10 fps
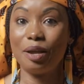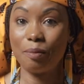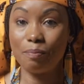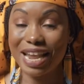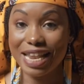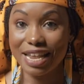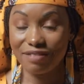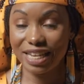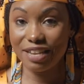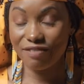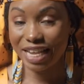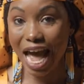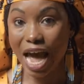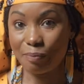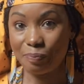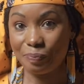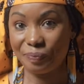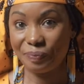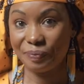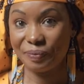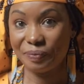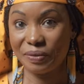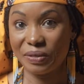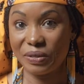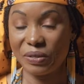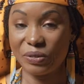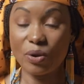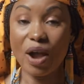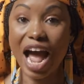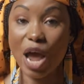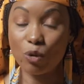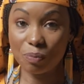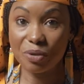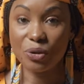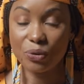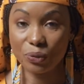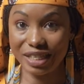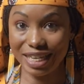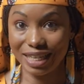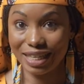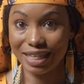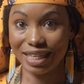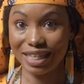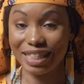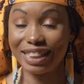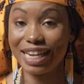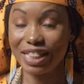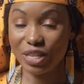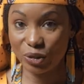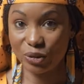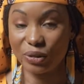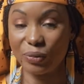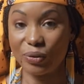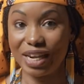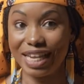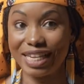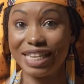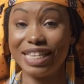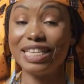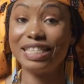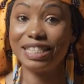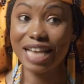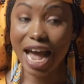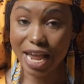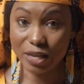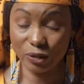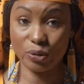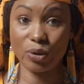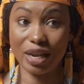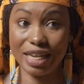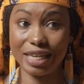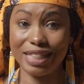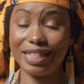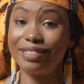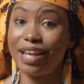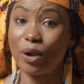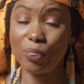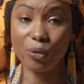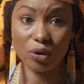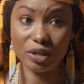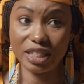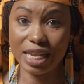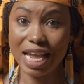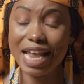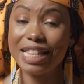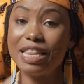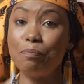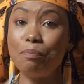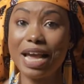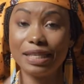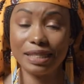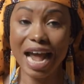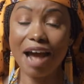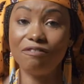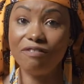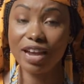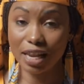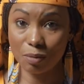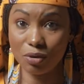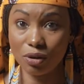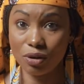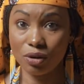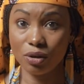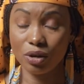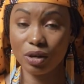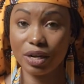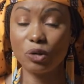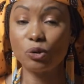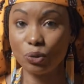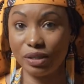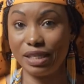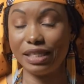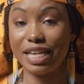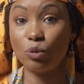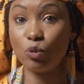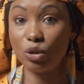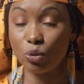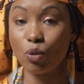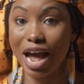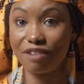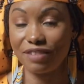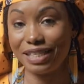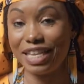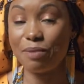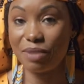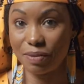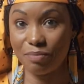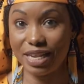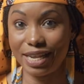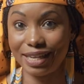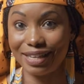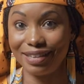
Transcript: By never giving up, so I will be using the traditional knowledge, the science knowledge, the technology, the best available resources that we do have as human beings